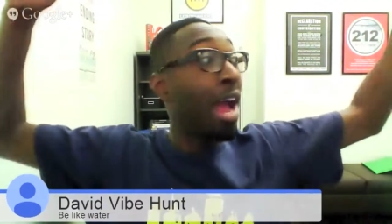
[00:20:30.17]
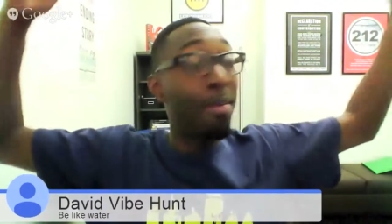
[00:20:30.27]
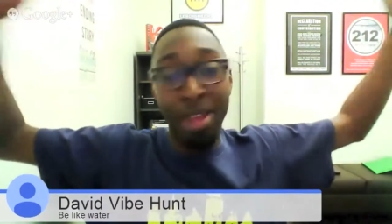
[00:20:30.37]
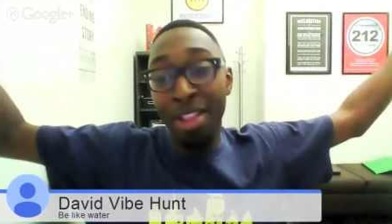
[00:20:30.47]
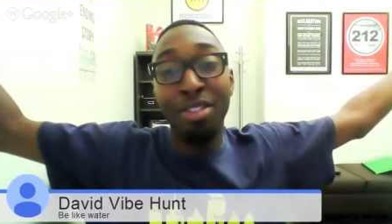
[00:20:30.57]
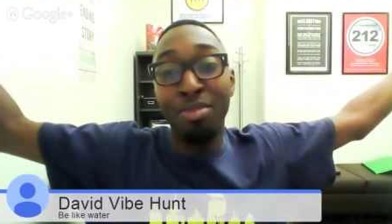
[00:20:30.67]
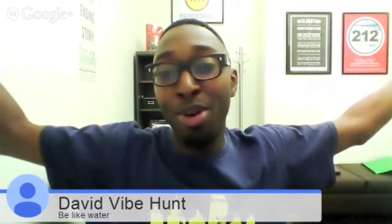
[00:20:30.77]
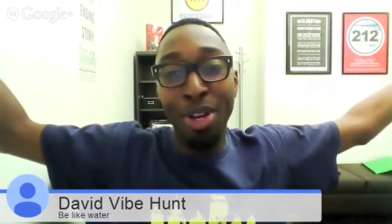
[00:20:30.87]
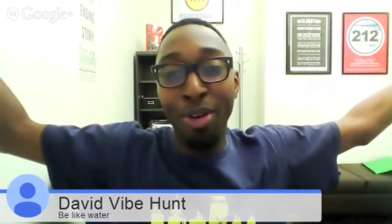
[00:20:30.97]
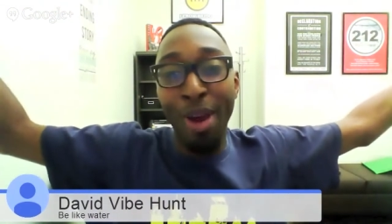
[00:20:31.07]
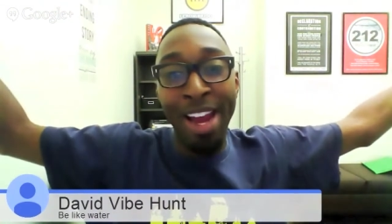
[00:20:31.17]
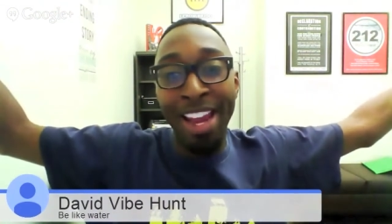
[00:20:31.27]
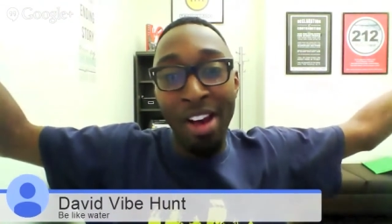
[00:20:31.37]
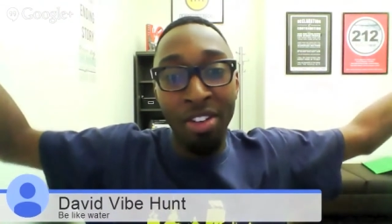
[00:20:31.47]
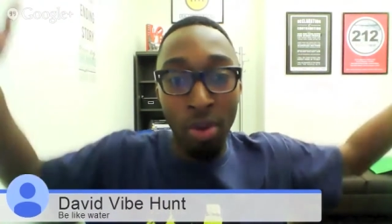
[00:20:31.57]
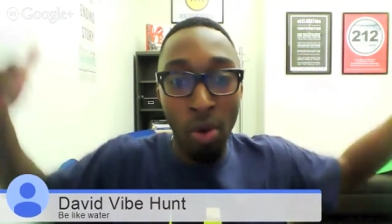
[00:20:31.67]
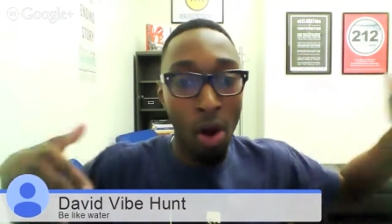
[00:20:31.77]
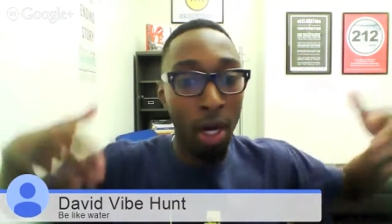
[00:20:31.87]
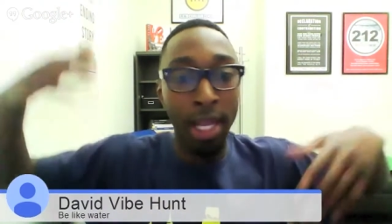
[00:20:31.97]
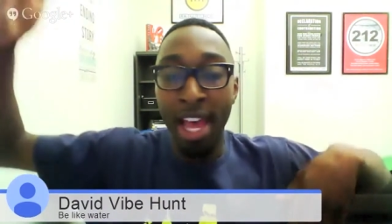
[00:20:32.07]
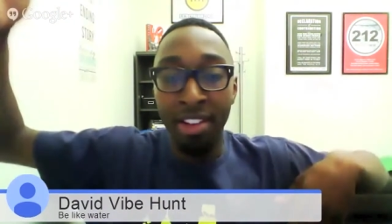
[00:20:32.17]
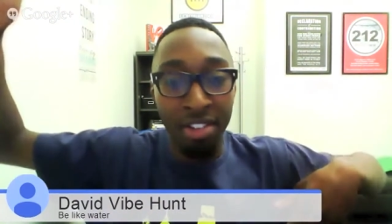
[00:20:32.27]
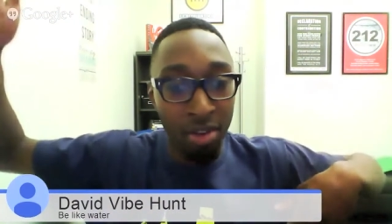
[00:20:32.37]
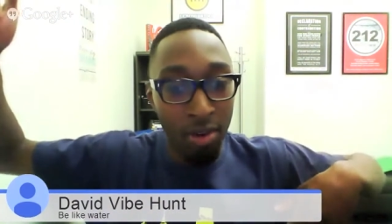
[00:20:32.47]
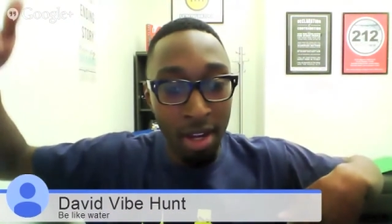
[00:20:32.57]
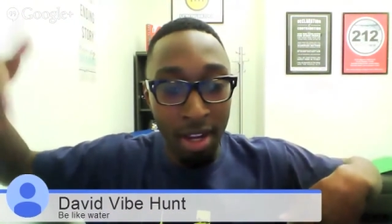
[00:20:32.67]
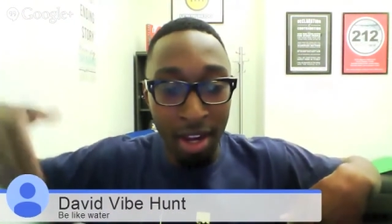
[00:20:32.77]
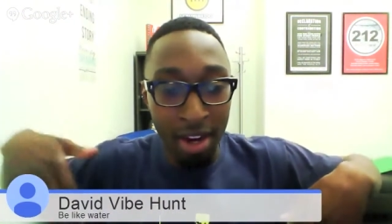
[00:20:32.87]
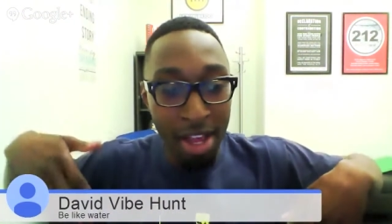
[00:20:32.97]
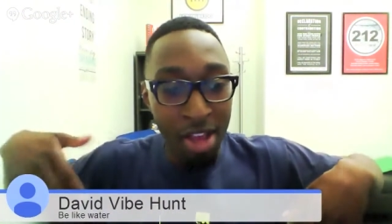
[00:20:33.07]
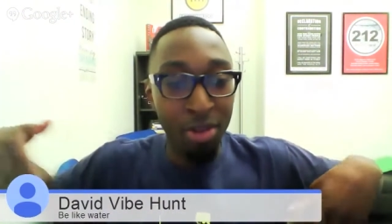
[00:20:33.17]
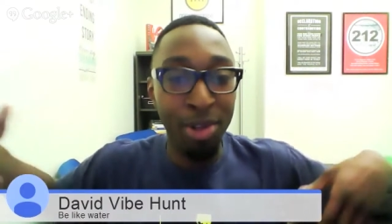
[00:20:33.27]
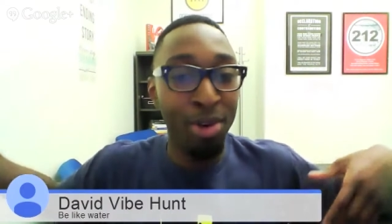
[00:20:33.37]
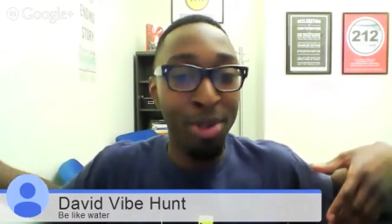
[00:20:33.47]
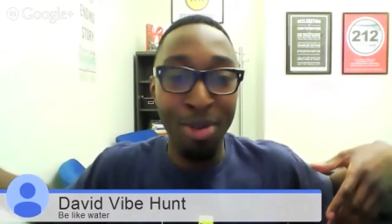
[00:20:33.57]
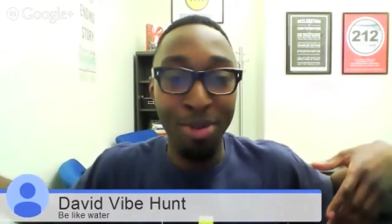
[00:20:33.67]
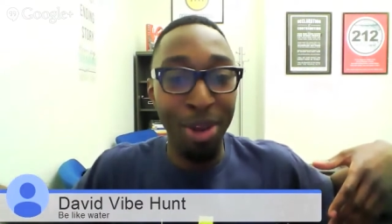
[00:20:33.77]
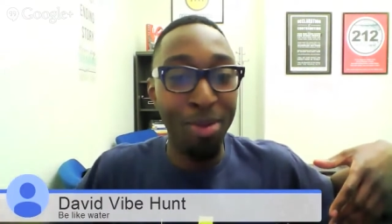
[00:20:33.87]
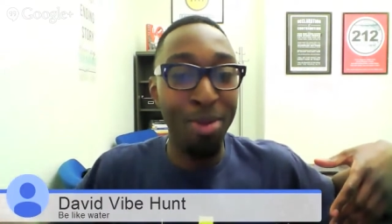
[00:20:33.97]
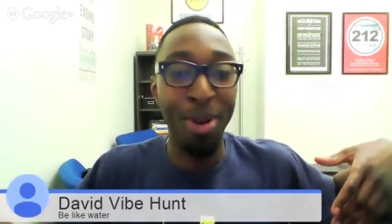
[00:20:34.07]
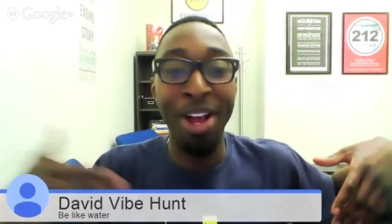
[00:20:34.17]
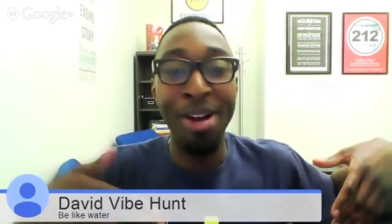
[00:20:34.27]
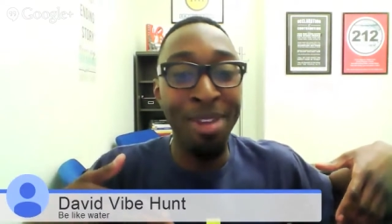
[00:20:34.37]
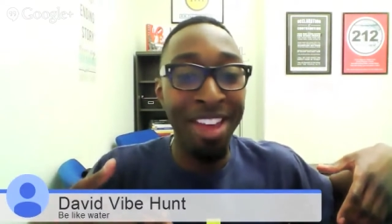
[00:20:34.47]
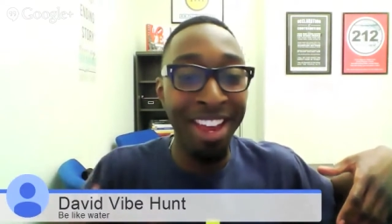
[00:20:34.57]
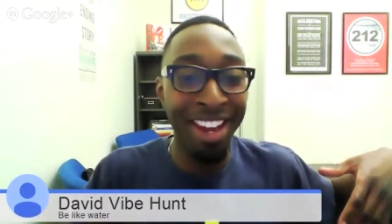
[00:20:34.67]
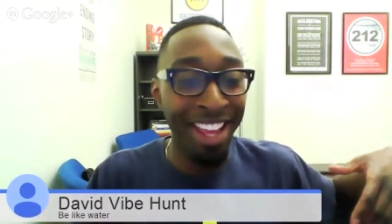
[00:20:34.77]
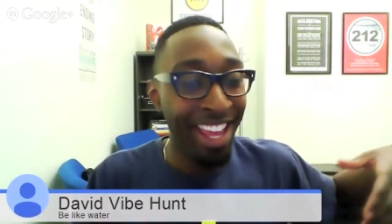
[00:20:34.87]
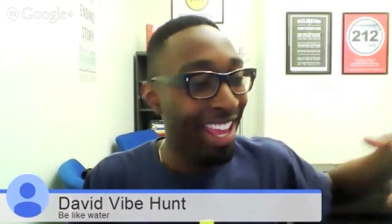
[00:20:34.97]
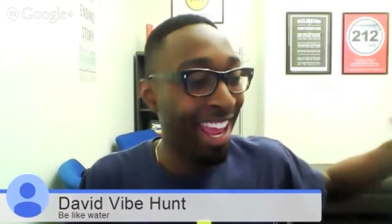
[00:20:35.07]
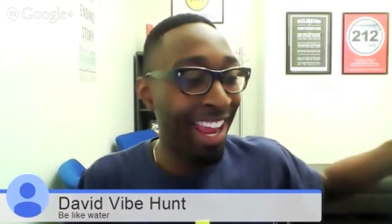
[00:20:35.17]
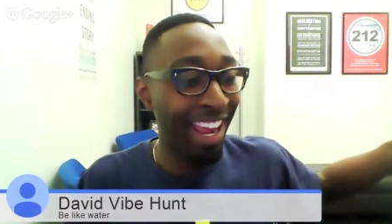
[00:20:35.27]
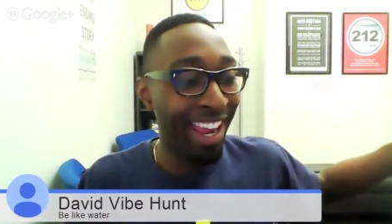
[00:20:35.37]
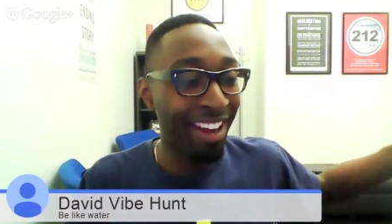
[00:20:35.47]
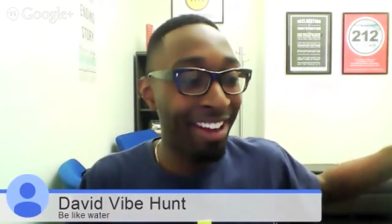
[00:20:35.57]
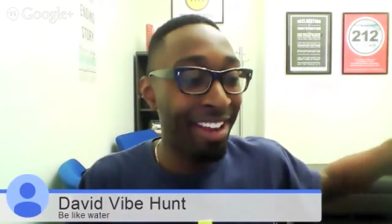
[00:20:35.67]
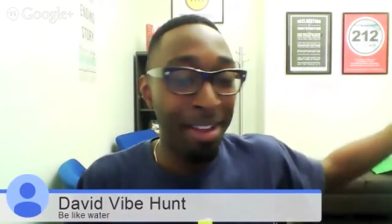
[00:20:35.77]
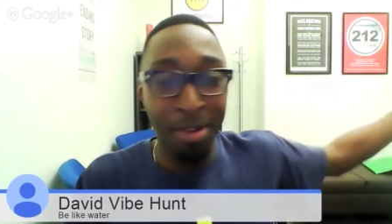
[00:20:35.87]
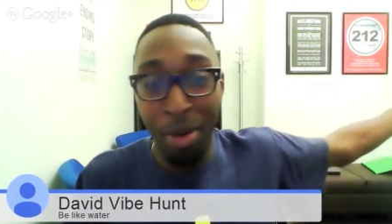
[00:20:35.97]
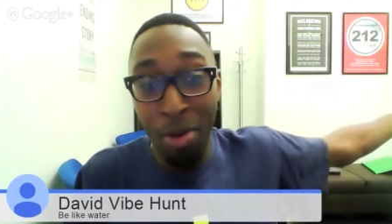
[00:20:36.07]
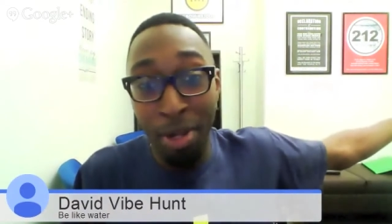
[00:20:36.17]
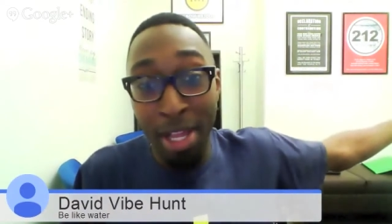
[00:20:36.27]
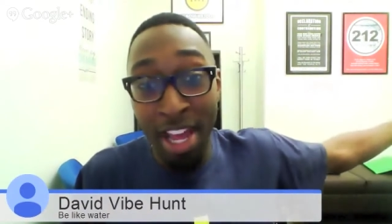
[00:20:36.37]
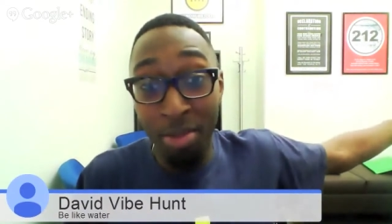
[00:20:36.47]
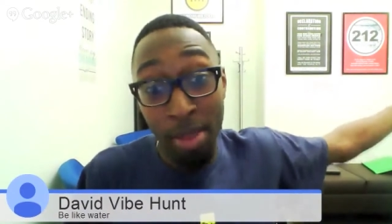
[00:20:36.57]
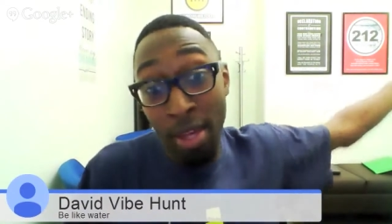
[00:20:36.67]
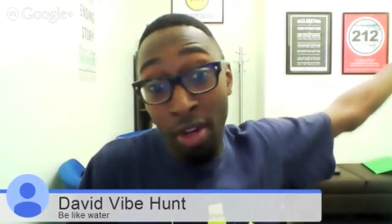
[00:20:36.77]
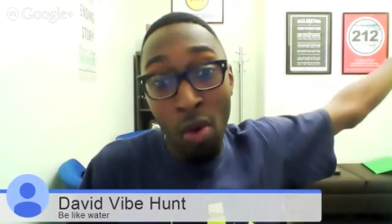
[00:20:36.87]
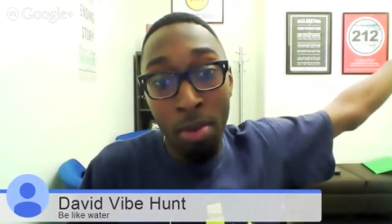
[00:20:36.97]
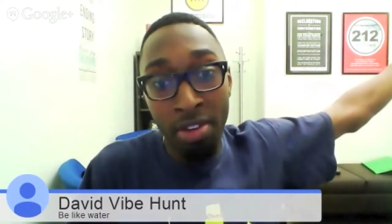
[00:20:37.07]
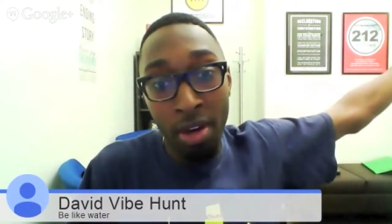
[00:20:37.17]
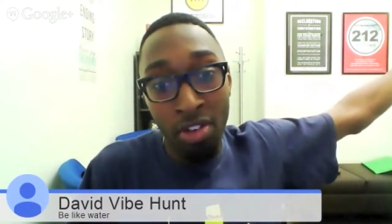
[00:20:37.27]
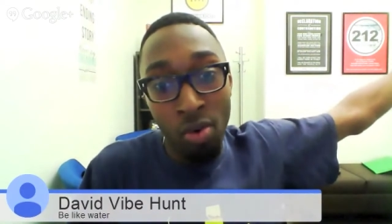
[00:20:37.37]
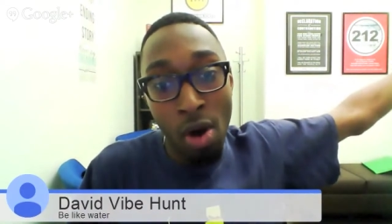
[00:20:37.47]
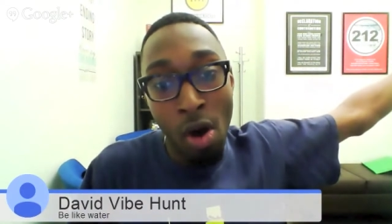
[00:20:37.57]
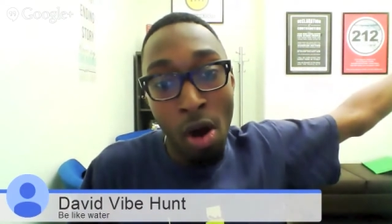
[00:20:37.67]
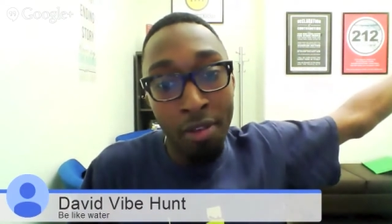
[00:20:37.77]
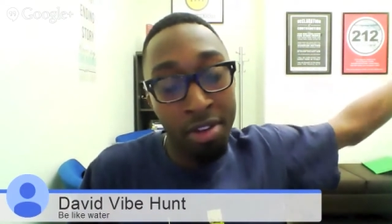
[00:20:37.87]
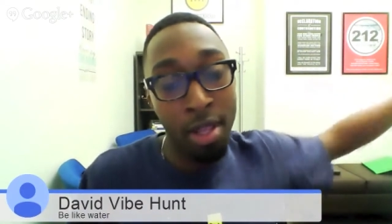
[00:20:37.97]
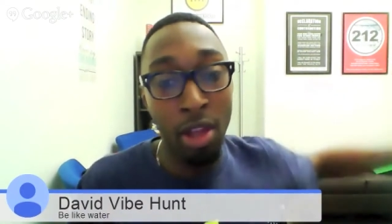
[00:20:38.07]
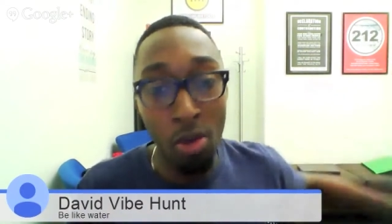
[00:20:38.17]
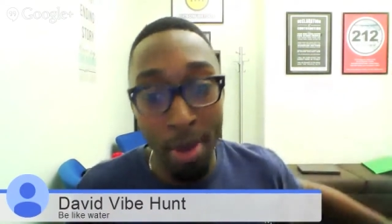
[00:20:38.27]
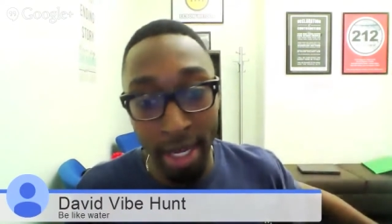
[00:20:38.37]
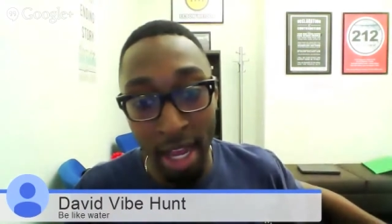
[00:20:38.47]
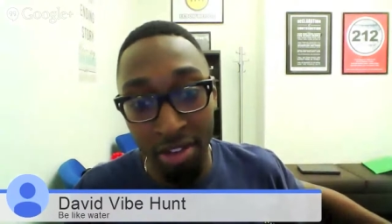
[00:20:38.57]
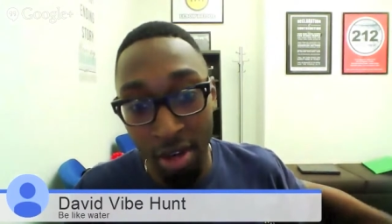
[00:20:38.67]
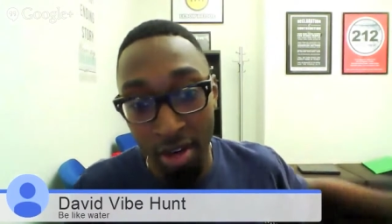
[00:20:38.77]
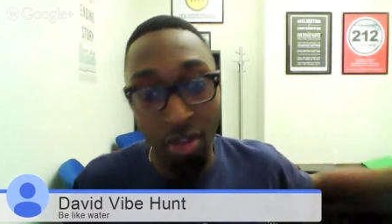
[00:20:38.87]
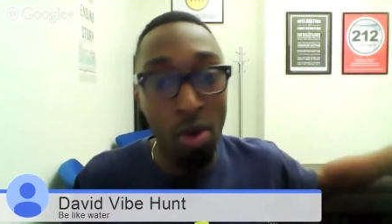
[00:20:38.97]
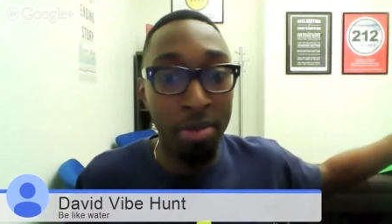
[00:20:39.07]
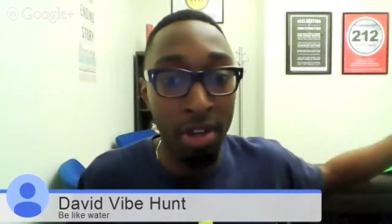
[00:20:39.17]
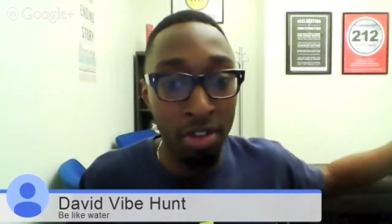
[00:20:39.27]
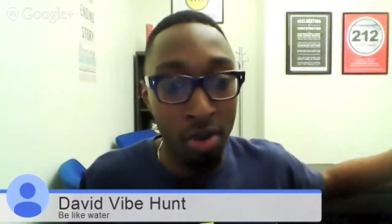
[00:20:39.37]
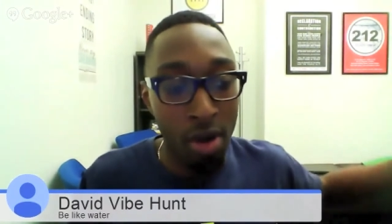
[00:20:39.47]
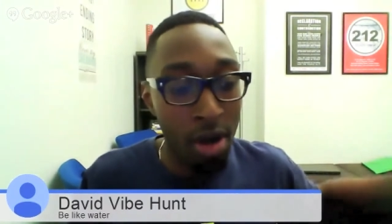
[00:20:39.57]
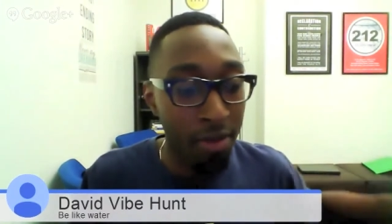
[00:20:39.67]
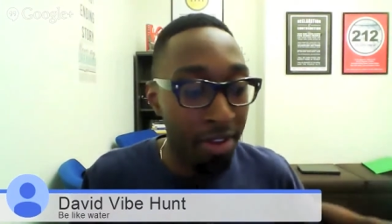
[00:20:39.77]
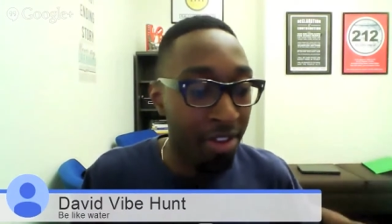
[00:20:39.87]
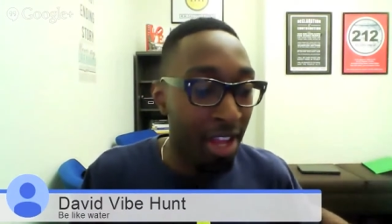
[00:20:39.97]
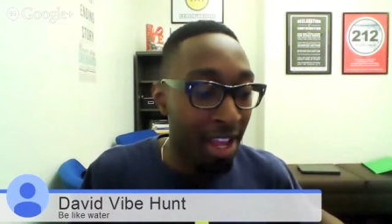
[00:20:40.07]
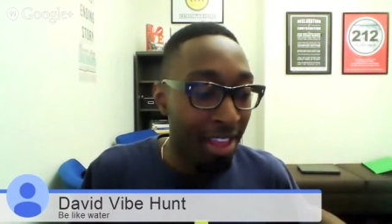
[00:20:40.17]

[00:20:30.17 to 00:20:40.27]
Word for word: I'm in this building right now, so our classes are in here. So literally, it was like we would come in and go to class with him, go upstairs to our office, and then go back downstairs, go upstairs to our office.